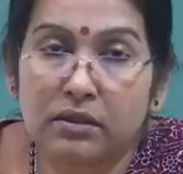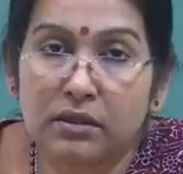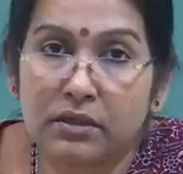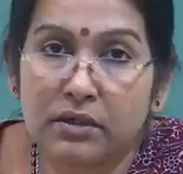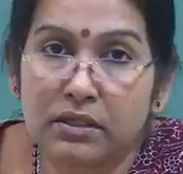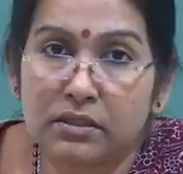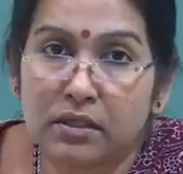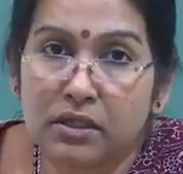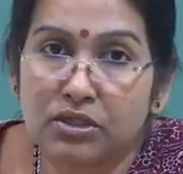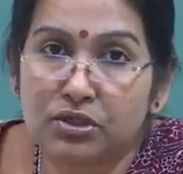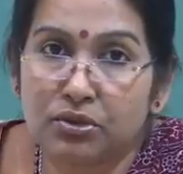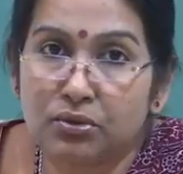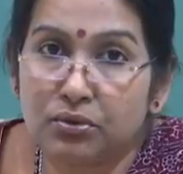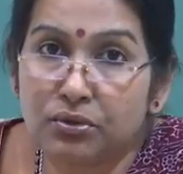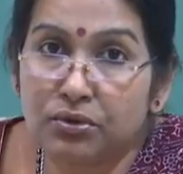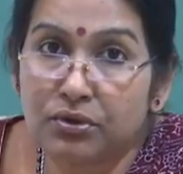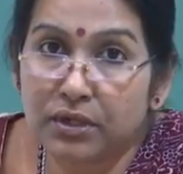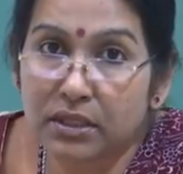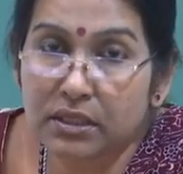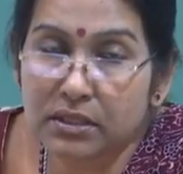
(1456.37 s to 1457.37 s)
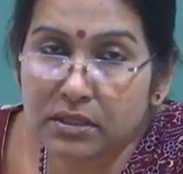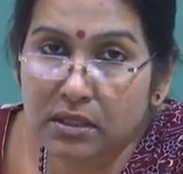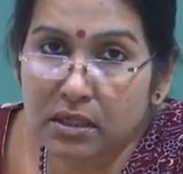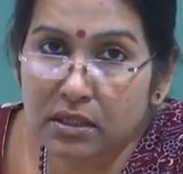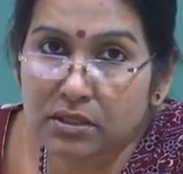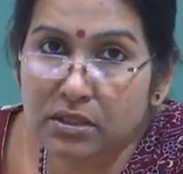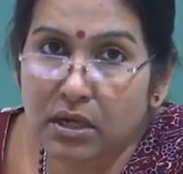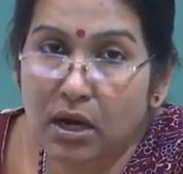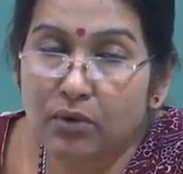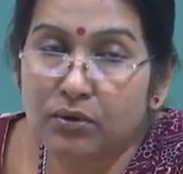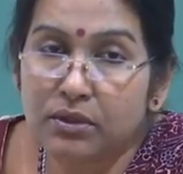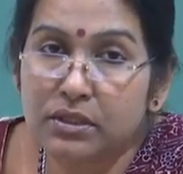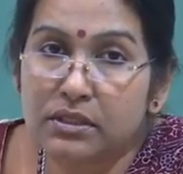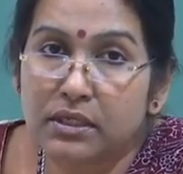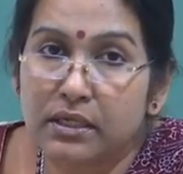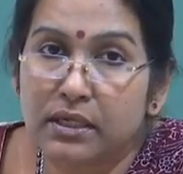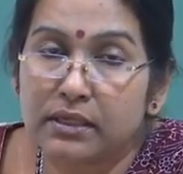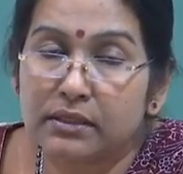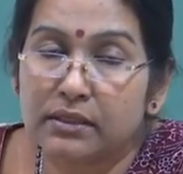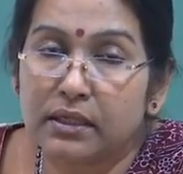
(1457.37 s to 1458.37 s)
research, good research, how to
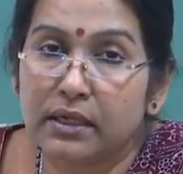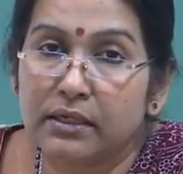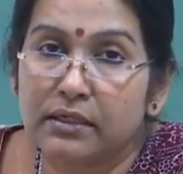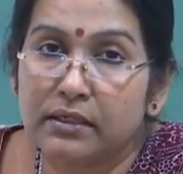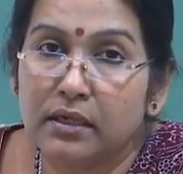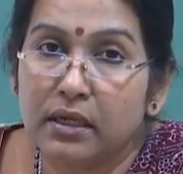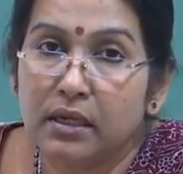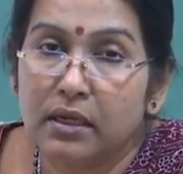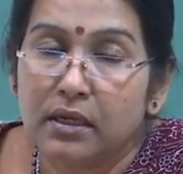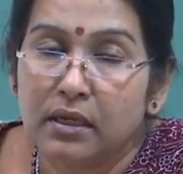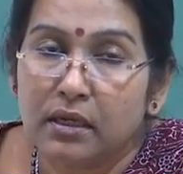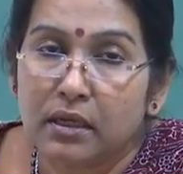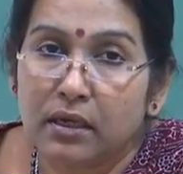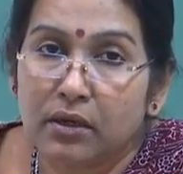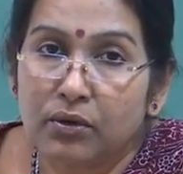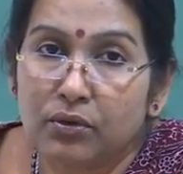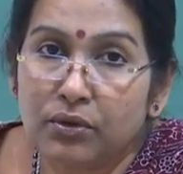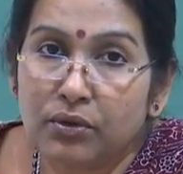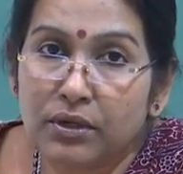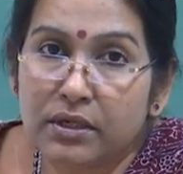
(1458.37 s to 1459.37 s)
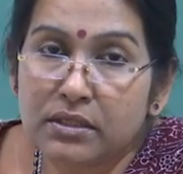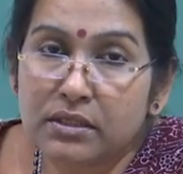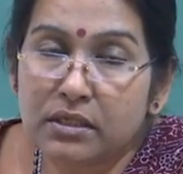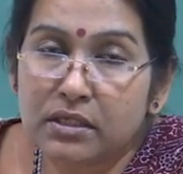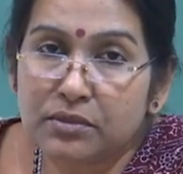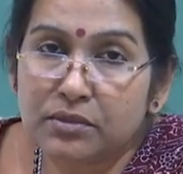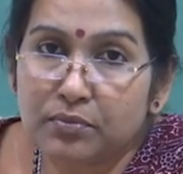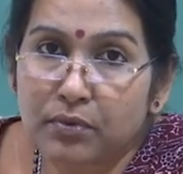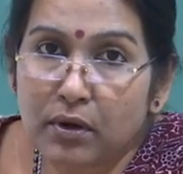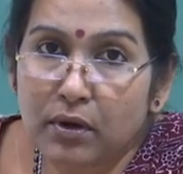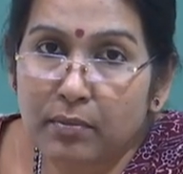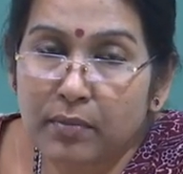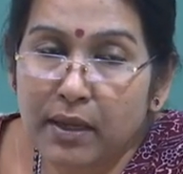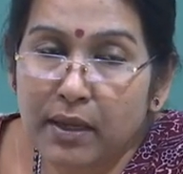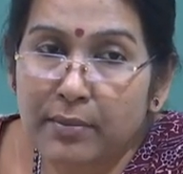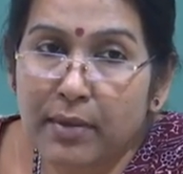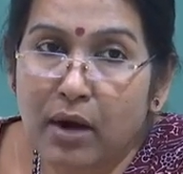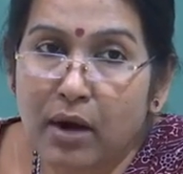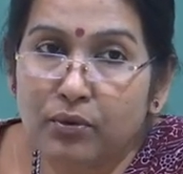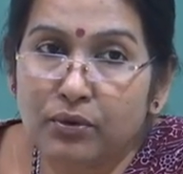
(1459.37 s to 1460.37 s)
select a good research
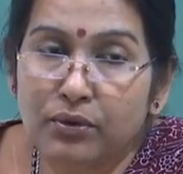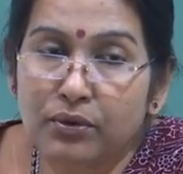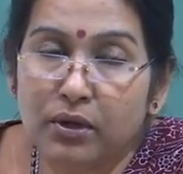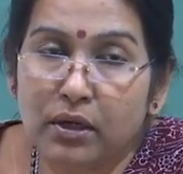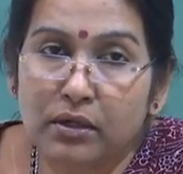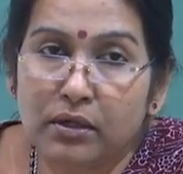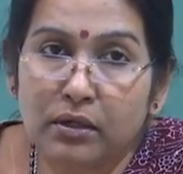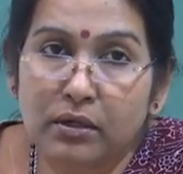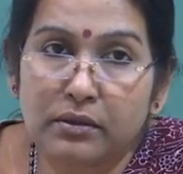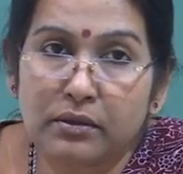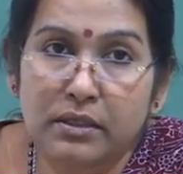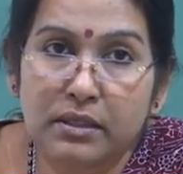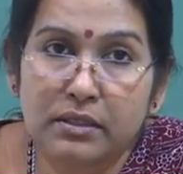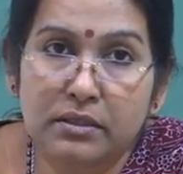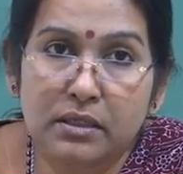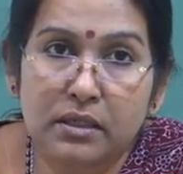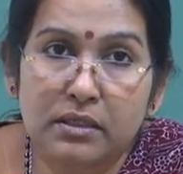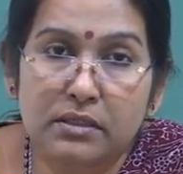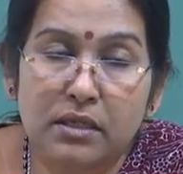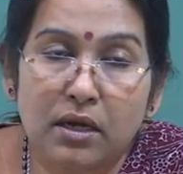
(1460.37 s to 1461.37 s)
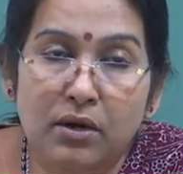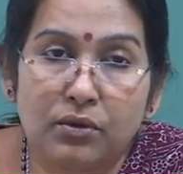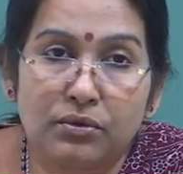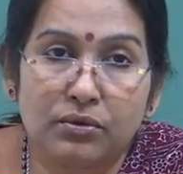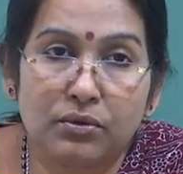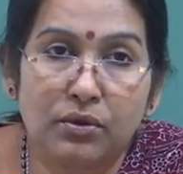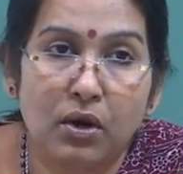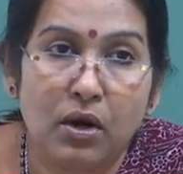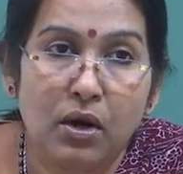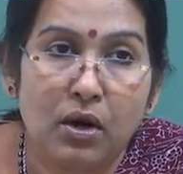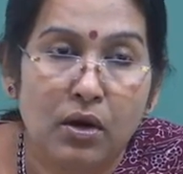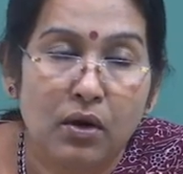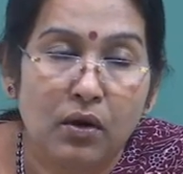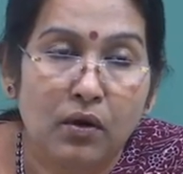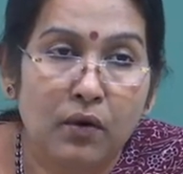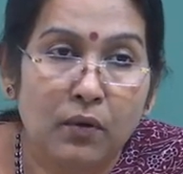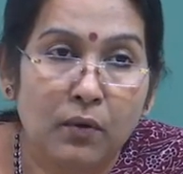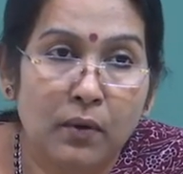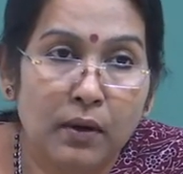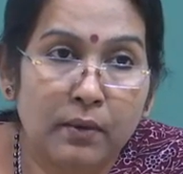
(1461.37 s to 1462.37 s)
problem, how to conduct research, how to
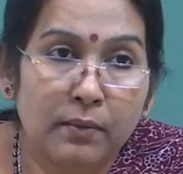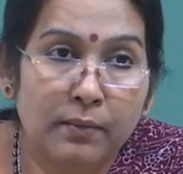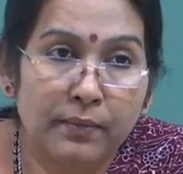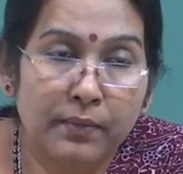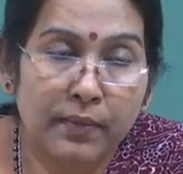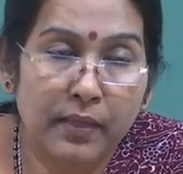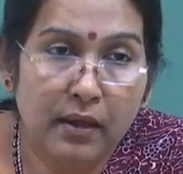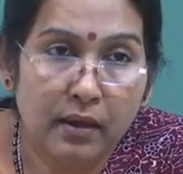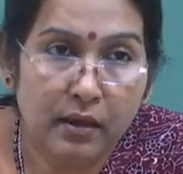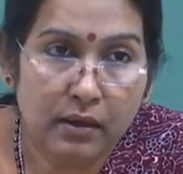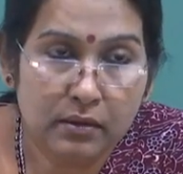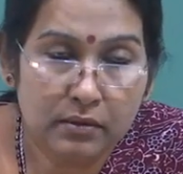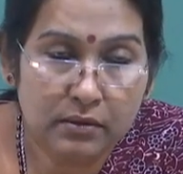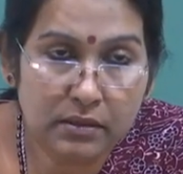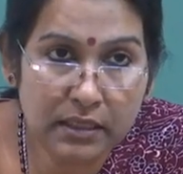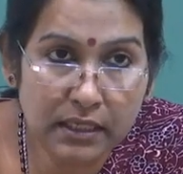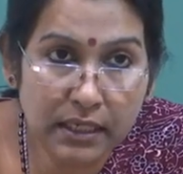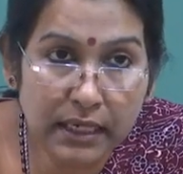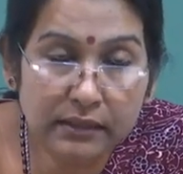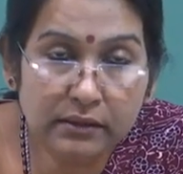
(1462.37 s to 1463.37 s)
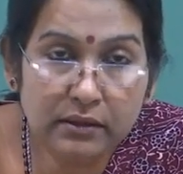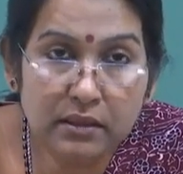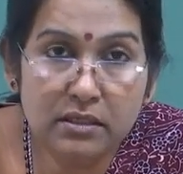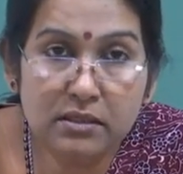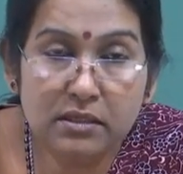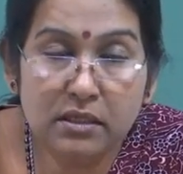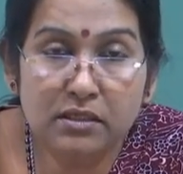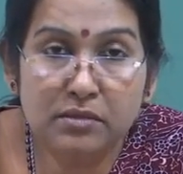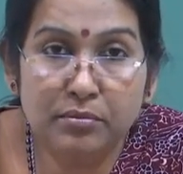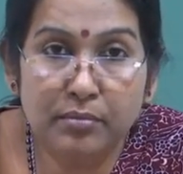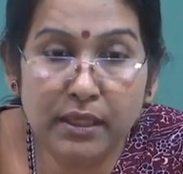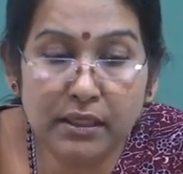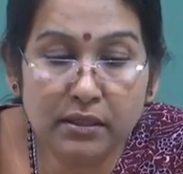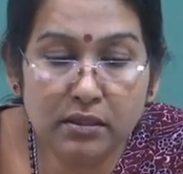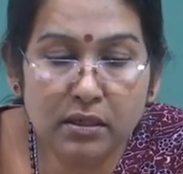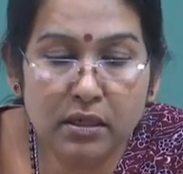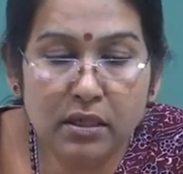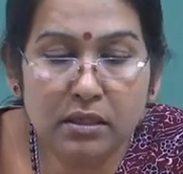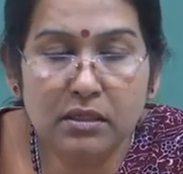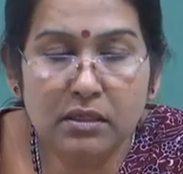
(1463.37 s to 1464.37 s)
select the research
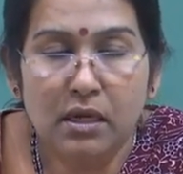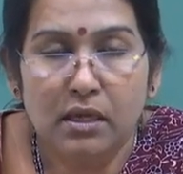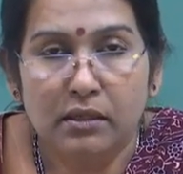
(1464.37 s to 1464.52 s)
method.